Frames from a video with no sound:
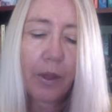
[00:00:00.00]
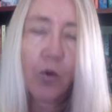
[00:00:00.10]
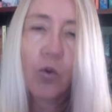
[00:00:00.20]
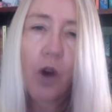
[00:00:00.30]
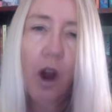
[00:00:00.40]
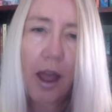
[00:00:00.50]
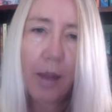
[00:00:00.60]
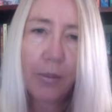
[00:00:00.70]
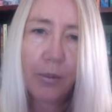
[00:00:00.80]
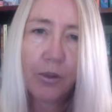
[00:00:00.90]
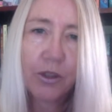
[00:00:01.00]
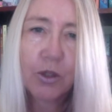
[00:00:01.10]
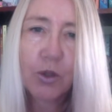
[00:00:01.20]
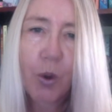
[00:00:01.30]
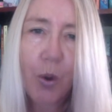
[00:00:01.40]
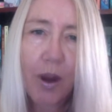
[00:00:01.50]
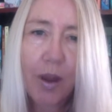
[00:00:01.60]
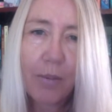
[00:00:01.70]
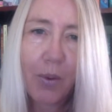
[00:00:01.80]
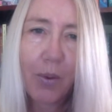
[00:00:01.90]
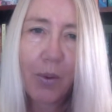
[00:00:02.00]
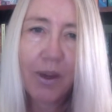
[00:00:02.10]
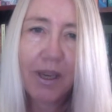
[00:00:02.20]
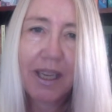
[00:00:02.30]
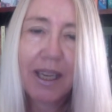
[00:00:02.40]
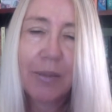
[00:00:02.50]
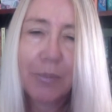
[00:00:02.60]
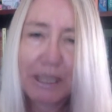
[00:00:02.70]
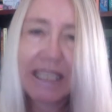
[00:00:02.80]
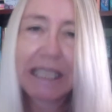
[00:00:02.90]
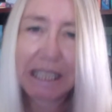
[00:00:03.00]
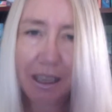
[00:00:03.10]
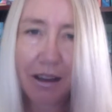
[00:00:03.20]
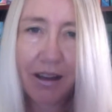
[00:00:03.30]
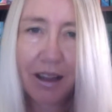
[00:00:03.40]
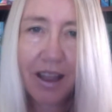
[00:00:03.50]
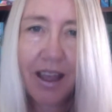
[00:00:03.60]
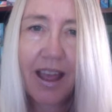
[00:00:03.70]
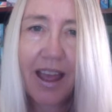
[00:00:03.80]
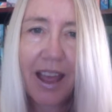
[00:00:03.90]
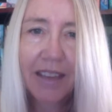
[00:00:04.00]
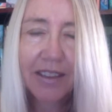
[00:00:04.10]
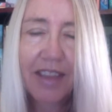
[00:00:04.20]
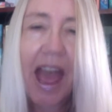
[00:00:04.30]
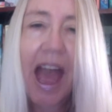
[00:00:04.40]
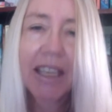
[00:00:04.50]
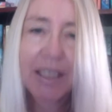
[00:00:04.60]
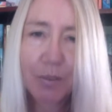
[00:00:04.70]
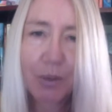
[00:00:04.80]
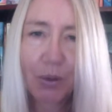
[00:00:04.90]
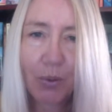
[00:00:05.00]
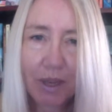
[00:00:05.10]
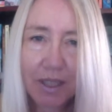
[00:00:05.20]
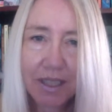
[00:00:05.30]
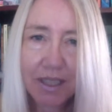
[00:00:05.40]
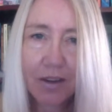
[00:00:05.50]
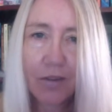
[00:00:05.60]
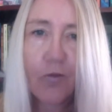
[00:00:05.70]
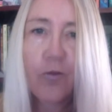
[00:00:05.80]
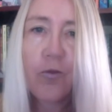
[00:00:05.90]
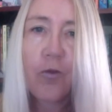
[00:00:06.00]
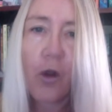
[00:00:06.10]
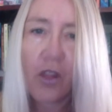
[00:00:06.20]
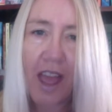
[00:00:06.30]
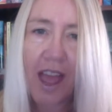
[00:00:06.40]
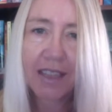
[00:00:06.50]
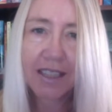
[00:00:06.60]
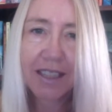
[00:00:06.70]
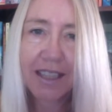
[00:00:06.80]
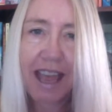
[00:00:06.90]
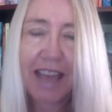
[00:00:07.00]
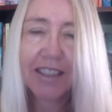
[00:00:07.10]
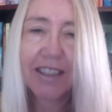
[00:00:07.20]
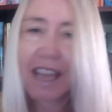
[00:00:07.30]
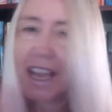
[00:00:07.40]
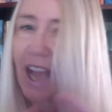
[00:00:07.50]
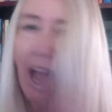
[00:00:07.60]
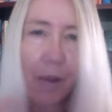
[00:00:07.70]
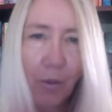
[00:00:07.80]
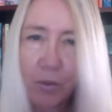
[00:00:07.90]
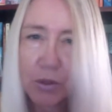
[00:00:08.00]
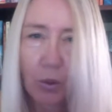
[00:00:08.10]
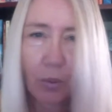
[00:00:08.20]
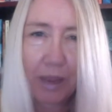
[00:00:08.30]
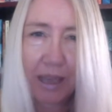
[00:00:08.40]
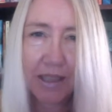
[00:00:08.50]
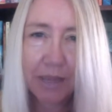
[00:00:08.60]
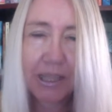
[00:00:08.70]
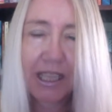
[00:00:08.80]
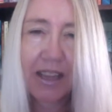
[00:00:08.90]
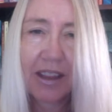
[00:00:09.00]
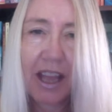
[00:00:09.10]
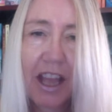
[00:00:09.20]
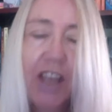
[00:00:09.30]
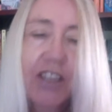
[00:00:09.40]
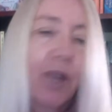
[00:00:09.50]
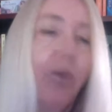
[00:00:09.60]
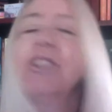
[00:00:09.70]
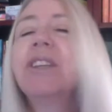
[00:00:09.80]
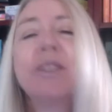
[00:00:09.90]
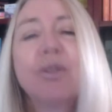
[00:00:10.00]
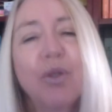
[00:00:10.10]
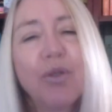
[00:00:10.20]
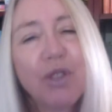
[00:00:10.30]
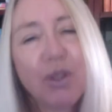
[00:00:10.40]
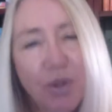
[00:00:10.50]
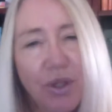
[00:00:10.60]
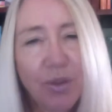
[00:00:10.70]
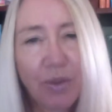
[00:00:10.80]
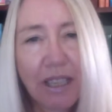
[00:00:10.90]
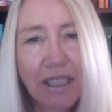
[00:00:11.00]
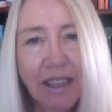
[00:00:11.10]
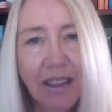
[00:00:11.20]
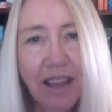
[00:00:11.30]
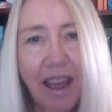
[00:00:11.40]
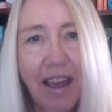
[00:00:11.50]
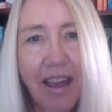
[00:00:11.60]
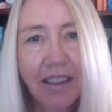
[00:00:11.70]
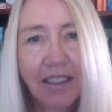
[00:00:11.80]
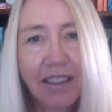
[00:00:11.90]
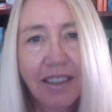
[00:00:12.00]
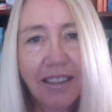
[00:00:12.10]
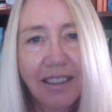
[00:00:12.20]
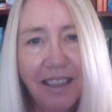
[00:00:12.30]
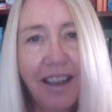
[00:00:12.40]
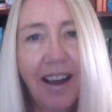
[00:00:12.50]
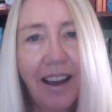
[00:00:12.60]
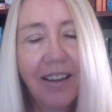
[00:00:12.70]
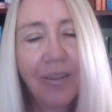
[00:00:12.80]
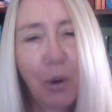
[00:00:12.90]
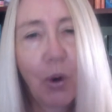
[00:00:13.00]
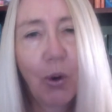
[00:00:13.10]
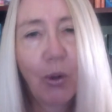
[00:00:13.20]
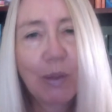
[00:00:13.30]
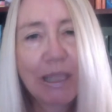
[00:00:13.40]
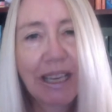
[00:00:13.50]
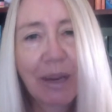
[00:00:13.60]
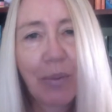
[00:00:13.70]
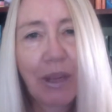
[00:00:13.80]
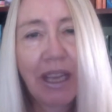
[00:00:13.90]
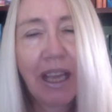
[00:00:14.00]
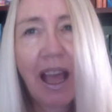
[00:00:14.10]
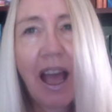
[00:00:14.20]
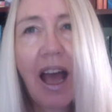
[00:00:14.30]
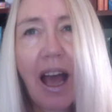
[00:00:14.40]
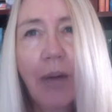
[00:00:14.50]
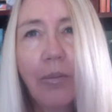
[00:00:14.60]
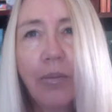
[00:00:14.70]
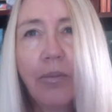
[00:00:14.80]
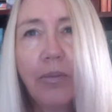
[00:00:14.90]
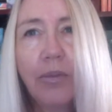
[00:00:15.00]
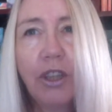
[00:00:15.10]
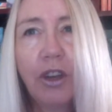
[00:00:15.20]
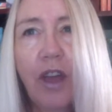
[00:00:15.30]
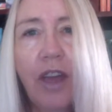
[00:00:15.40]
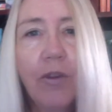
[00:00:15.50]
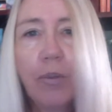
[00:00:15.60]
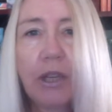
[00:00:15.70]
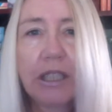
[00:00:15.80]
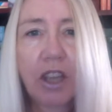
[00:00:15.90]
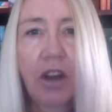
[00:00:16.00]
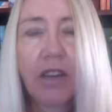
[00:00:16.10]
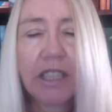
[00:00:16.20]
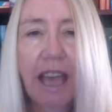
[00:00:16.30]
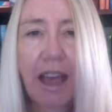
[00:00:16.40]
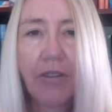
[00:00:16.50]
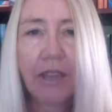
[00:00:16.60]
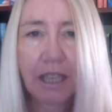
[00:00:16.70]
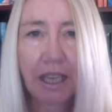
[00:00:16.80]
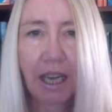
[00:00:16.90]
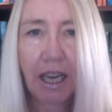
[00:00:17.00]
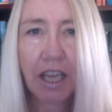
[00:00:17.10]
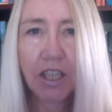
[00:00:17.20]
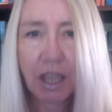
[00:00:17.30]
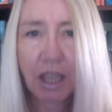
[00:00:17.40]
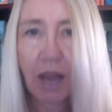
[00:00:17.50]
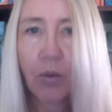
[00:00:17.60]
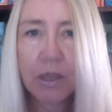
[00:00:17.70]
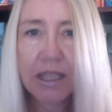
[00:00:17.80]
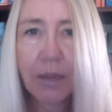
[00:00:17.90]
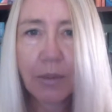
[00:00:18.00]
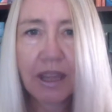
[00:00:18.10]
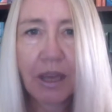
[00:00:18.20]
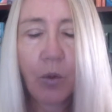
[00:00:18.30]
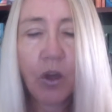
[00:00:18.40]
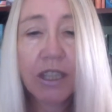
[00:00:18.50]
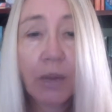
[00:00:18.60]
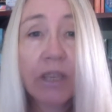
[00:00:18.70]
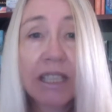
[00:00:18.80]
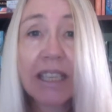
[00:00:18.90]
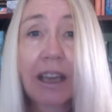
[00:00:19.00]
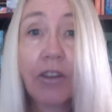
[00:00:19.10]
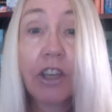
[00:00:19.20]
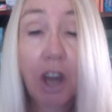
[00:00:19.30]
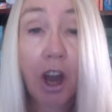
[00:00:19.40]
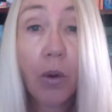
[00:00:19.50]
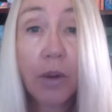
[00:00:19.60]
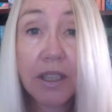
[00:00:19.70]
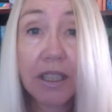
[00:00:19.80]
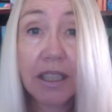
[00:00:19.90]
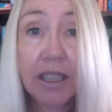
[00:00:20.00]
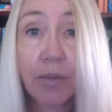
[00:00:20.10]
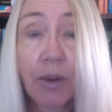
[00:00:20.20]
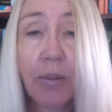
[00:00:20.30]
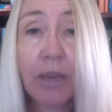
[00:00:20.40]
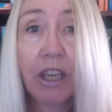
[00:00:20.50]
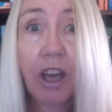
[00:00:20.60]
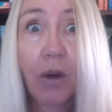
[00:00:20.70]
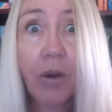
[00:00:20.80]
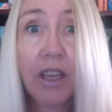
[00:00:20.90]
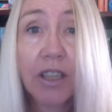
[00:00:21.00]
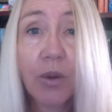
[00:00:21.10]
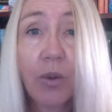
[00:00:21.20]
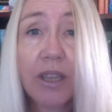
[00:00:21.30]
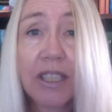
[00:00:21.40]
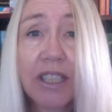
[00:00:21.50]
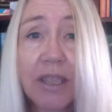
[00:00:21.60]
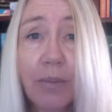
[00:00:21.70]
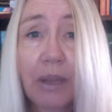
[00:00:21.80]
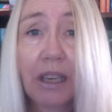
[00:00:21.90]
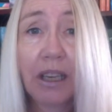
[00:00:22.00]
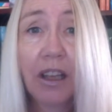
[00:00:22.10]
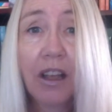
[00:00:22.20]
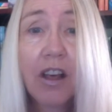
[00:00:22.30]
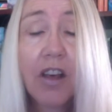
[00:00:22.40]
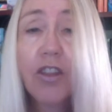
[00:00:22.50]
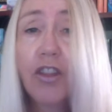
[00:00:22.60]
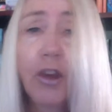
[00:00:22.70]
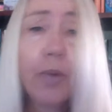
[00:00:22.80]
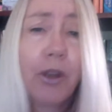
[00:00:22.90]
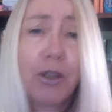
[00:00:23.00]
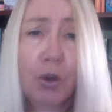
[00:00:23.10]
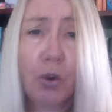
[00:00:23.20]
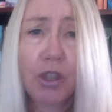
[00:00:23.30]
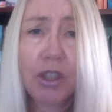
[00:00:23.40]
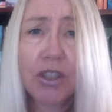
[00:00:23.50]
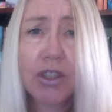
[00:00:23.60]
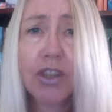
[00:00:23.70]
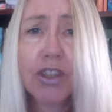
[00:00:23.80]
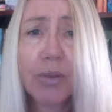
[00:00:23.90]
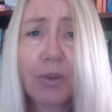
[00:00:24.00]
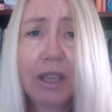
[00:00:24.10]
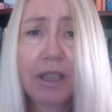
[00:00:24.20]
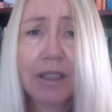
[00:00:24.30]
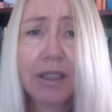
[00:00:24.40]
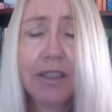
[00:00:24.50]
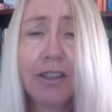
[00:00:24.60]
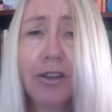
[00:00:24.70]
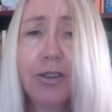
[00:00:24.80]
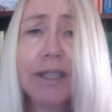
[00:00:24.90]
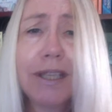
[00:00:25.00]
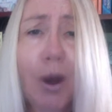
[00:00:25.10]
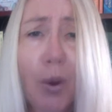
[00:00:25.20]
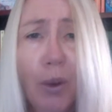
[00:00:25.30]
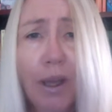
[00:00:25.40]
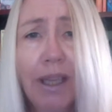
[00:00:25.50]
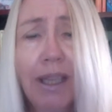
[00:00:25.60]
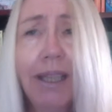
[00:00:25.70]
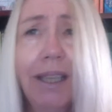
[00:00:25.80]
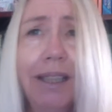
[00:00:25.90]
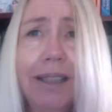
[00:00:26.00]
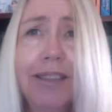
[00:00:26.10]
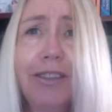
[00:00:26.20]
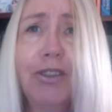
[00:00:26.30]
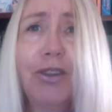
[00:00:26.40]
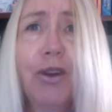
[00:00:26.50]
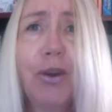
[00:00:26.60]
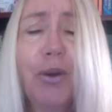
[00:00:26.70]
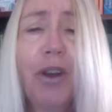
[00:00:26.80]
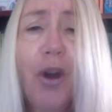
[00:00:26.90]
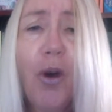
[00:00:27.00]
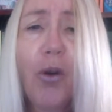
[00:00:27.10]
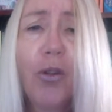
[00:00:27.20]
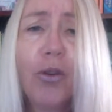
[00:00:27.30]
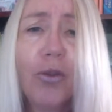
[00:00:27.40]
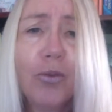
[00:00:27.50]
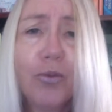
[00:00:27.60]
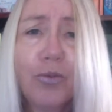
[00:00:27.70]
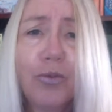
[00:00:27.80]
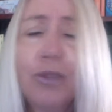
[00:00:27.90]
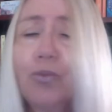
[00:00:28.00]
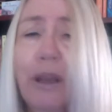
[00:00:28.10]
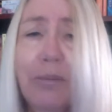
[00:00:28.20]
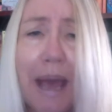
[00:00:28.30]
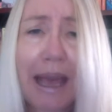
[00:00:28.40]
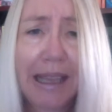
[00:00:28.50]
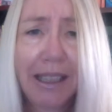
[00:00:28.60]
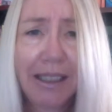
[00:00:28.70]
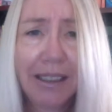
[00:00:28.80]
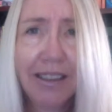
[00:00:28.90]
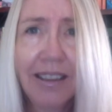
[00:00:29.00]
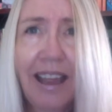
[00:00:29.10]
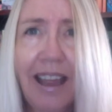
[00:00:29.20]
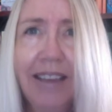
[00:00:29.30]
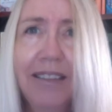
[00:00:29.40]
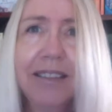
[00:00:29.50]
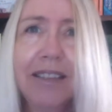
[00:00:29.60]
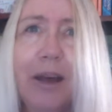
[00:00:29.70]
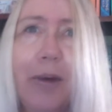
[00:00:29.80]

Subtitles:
gripe with Tori and Melwyn in particular. And there had to be a reason for that. And their karma was all bound up together. So it just sort of stood to reason that, yeah, Mahord was going to be, everybody's going to have an incarnation that was them at their worst. And we discovered Noah's in this one. I mean, Noah has always just been the most gorgeous, the sweetest, you know, Selwyn and, you know, all the Ringbalen and